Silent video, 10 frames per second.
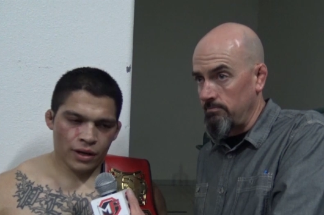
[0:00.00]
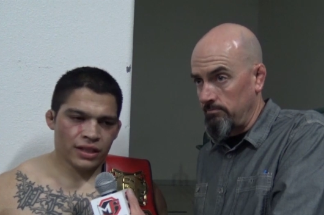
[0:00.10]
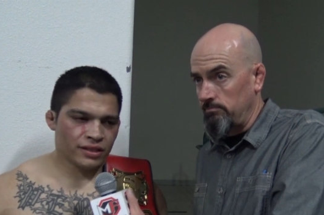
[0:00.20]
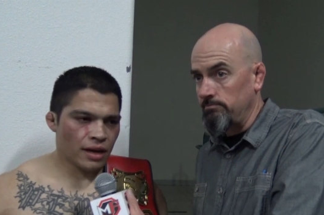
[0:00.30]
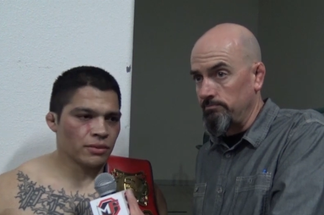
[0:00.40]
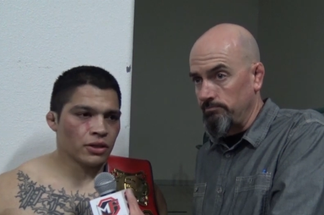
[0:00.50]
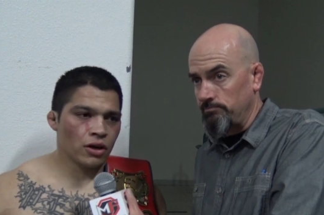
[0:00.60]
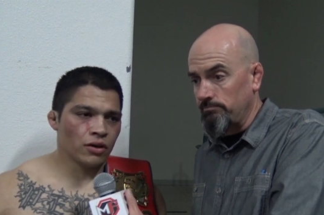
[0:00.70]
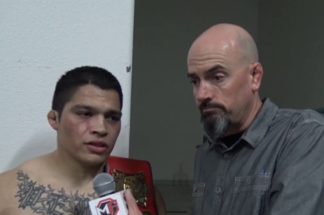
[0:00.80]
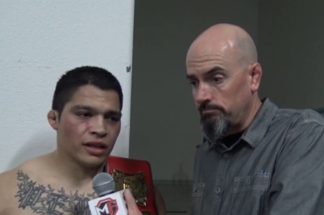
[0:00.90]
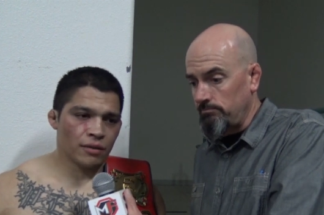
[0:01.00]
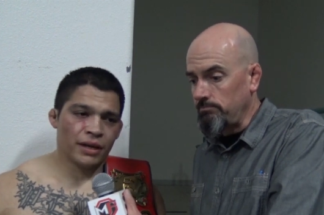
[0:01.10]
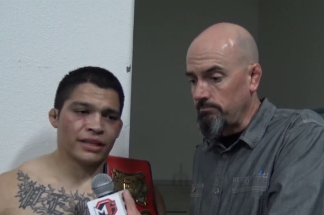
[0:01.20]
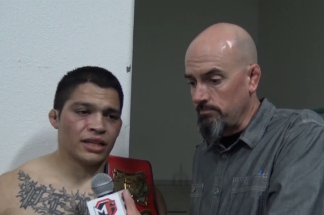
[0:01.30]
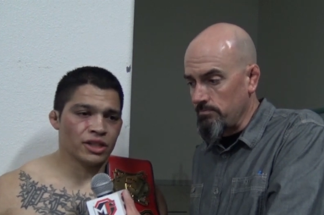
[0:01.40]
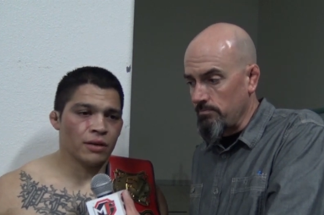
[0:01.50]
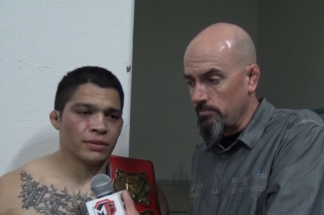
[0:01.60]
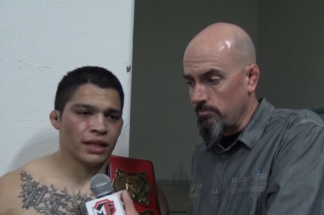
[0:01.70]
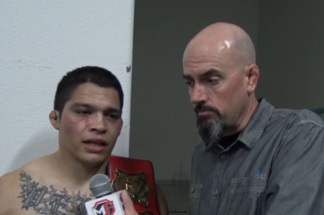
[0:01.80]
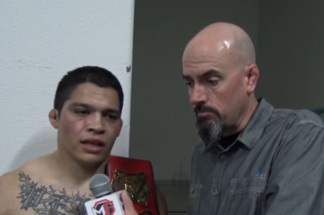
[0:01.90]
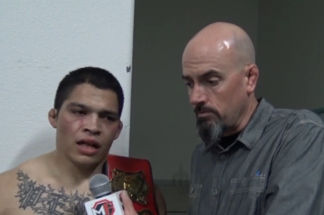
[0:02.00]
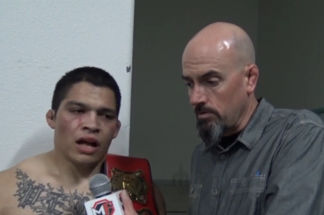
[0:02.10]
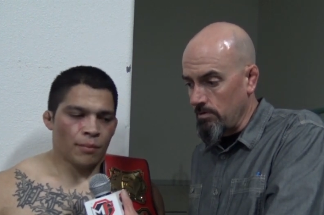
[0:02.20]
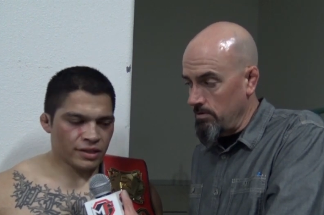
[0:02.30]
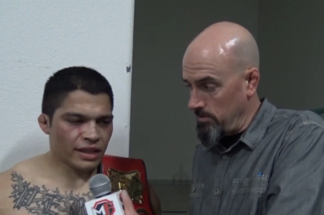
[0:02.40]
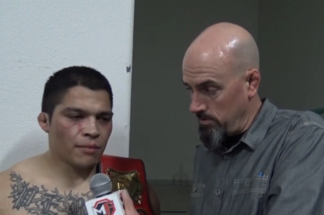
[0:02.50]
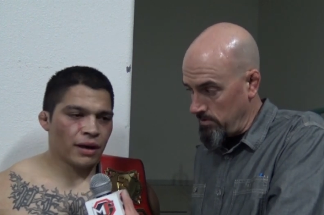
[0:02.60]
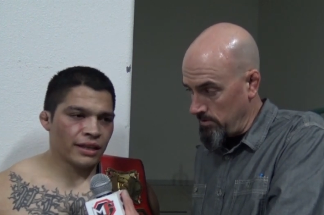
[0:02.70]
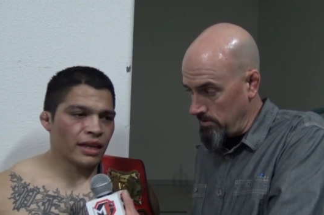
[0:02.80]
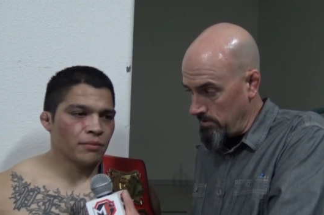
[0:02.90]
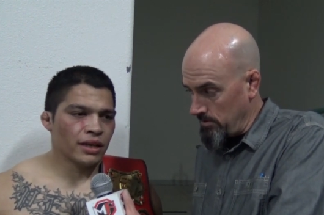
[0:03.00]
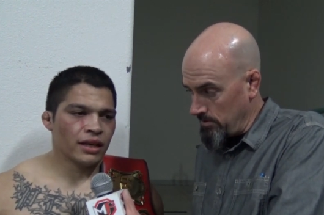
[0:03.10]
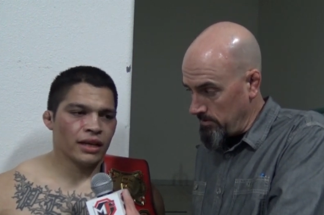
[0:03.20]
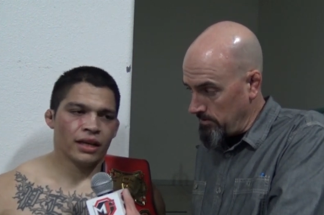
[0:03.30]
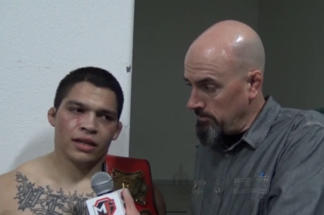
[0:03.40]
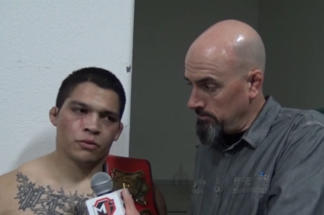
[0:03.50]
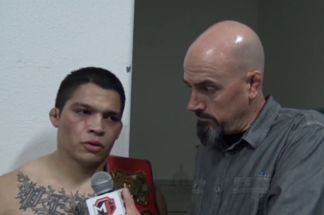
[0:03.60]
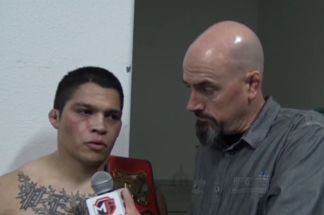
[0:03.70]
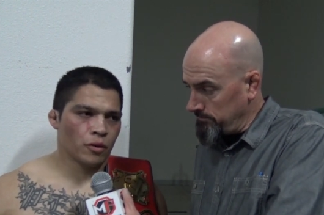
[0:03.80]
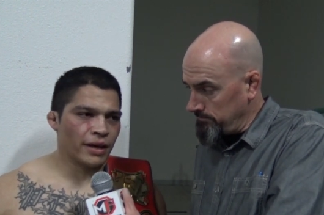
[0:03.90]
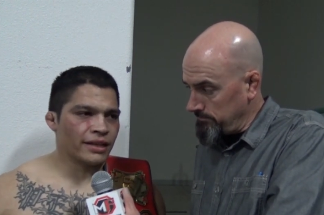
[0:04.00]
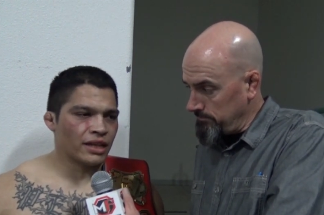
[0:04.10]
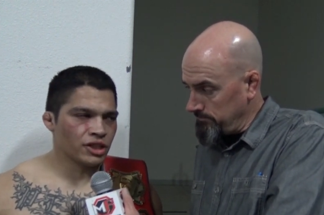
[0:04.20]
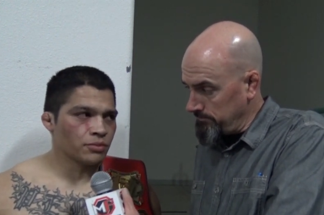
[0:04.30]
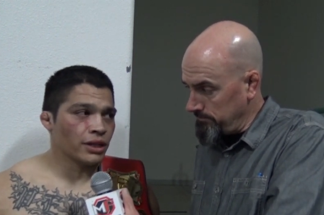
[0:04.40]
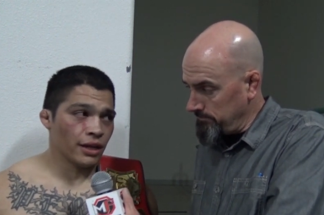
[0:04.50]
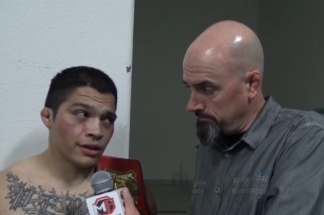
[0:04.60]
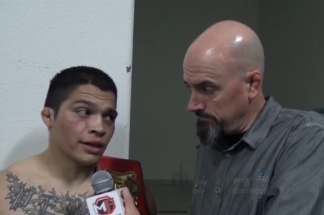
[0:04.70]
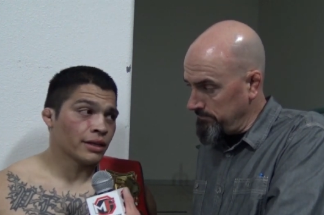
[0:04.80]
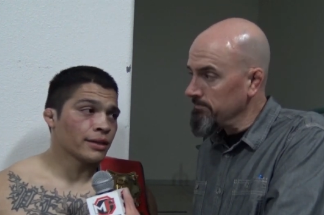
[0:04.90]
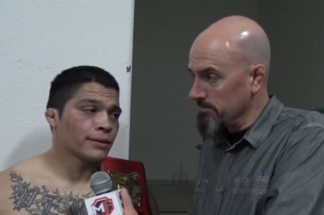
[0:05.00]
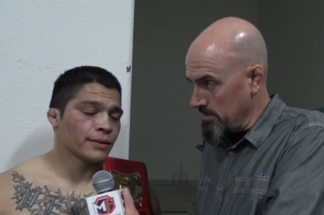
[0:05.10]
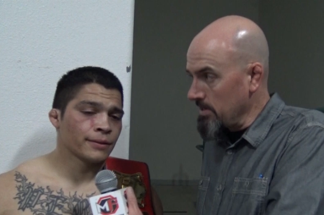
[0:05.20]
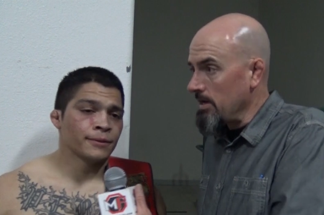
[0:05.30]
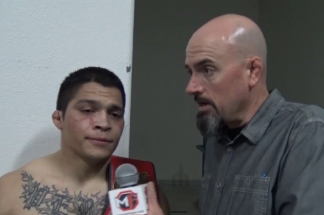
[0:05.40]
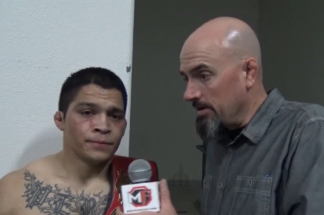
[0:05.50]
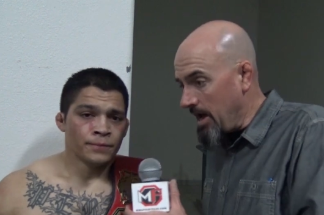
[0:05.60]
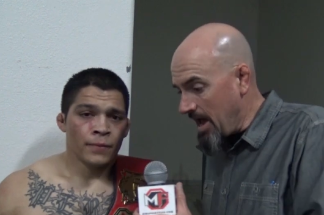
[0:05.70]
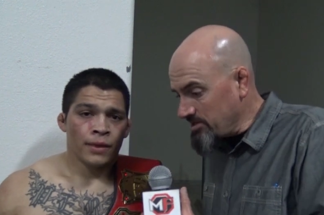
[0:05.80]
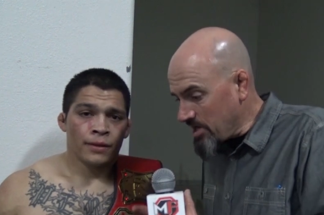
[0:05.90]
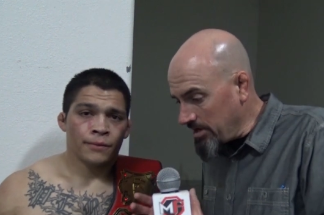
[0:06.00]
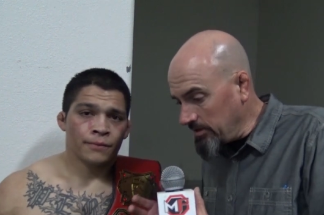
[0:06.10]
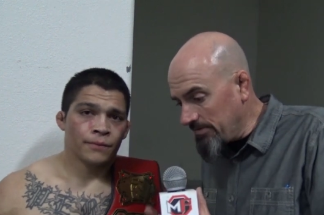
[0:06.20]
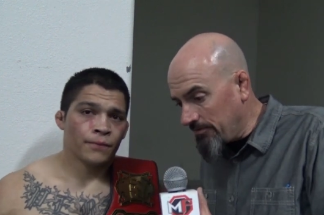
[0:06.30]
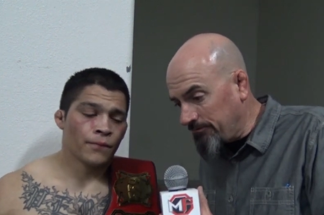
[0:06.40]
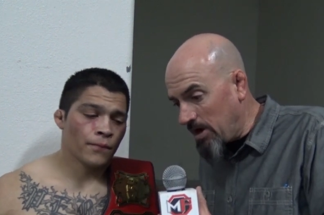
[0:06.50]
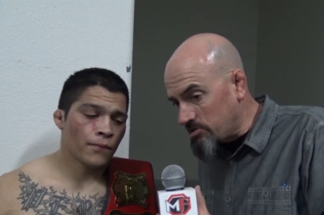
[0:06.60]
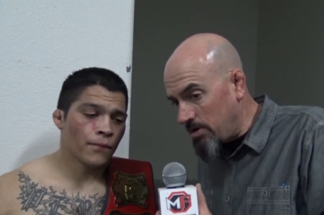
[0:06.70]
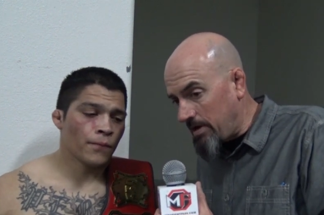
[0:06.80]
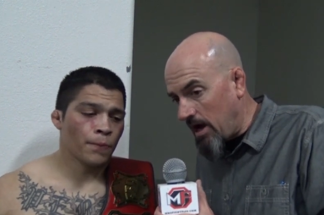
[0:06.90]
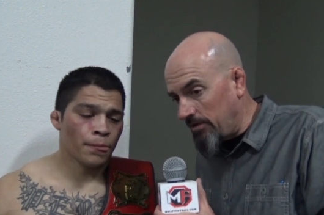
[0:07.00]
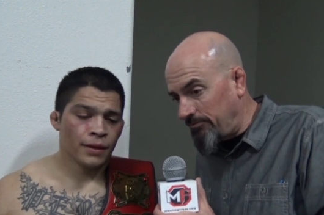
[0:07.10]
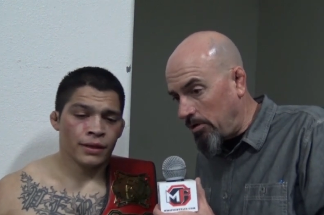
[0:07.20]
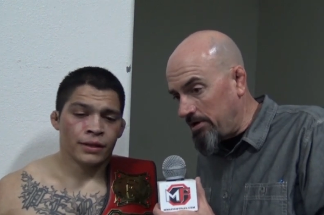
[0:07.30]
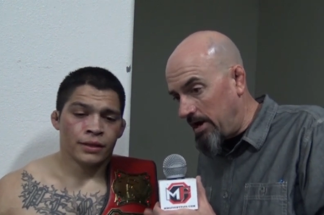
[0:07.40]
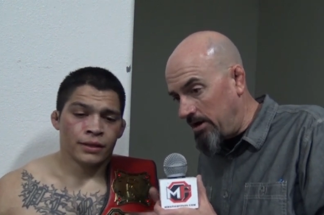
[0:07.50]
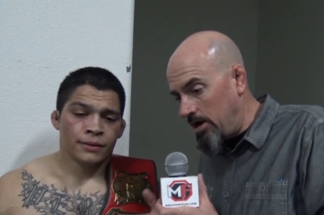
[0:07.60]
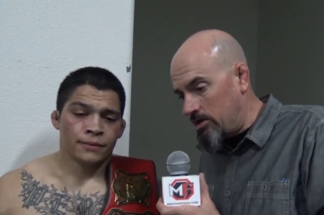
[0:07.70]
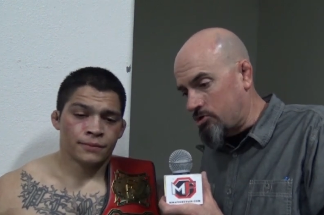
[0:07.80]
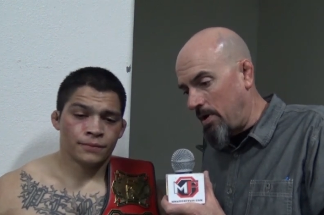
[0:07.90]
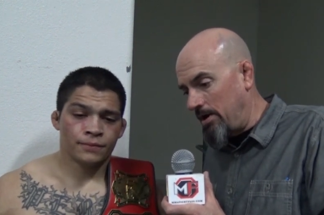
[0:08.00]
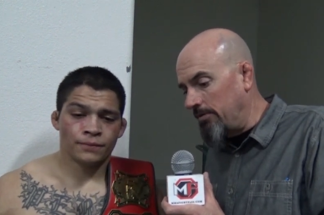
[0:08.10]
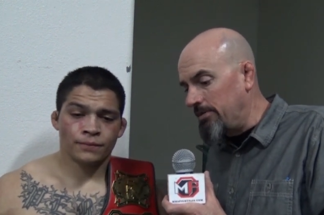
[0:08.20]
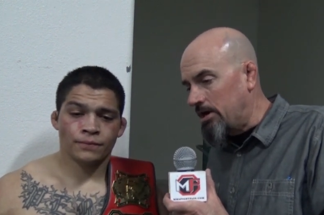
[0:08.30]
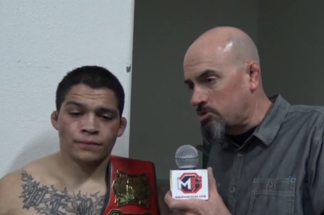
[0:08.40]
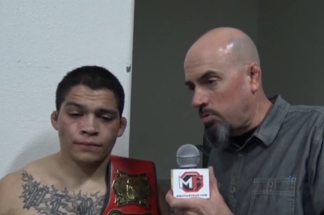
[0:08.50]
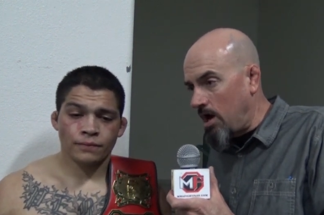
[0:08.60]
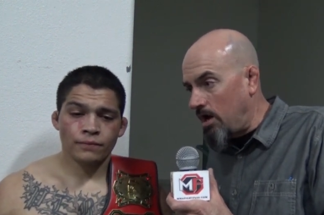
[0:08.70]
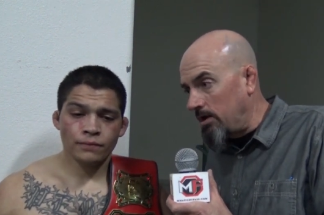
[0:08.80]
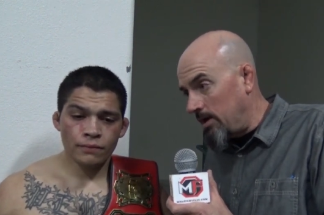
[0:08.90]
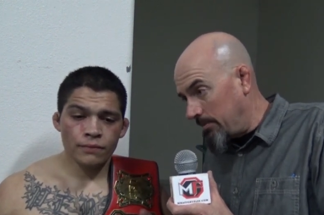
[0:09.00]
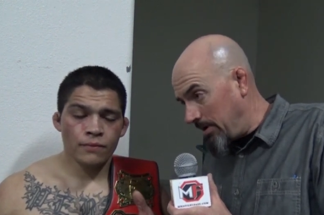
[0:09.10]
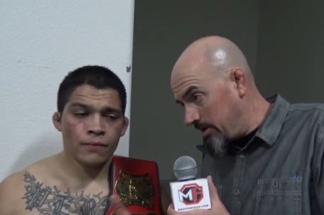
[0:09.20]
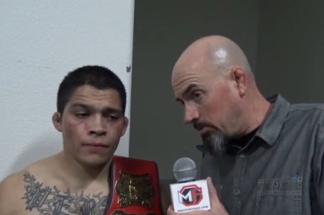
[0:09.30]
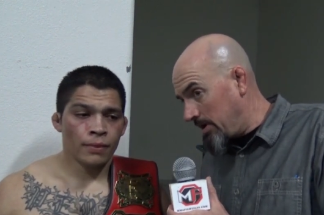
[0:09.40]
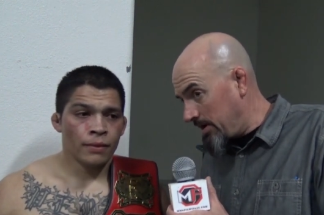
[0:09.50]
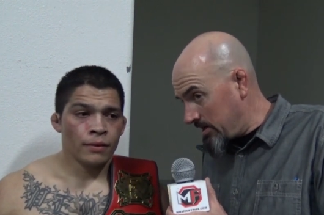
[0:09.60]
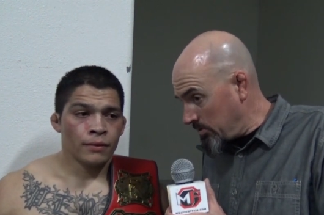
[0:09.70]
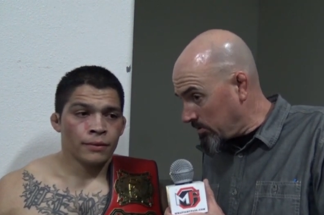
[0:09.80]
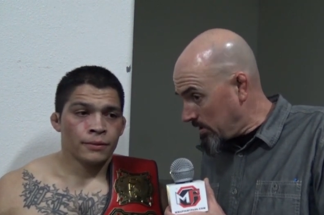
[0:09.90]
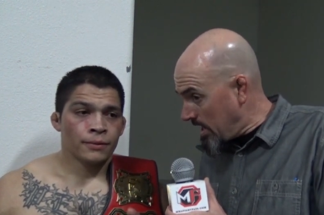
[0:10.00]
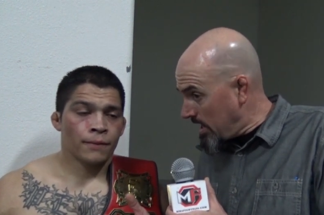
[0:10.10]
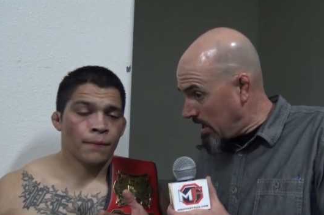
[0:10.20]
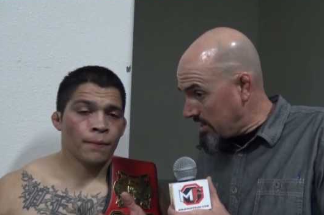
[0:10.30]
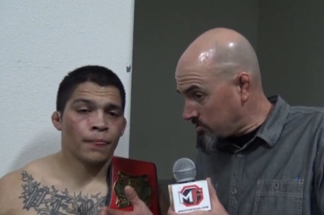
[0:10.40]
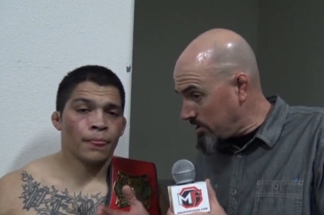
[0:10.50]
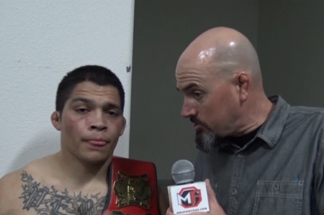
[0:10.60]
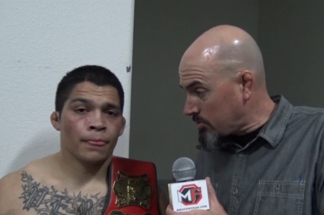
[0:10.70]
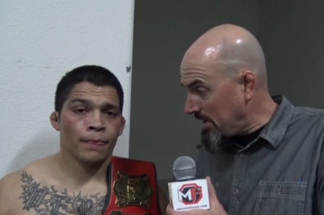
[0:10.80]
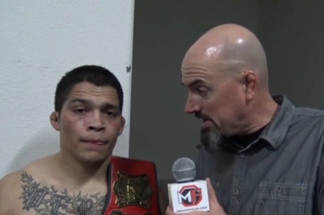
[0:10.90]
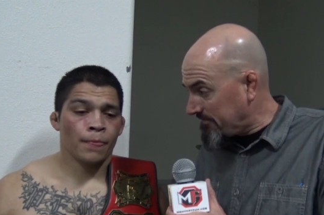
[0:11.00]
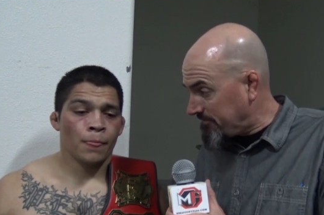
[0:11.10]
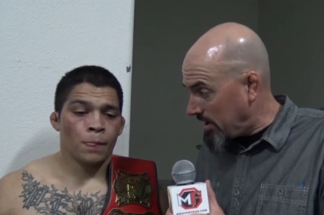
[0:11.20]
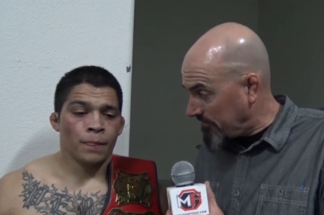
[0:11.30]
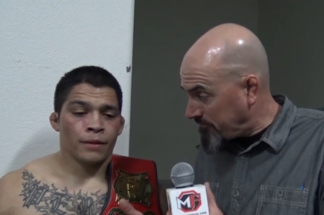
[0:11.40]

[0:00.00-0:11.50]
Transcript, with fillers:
Speaker 1: what, it's time to go, it's time to make that jump, then I'm going to stand by them and, and we'll, we'll make that jump together. Now,
Speaker 2: A J, you live in Fresno, California, and I know you train over there as well. But you were, you were. Uh, I saw you training in uh,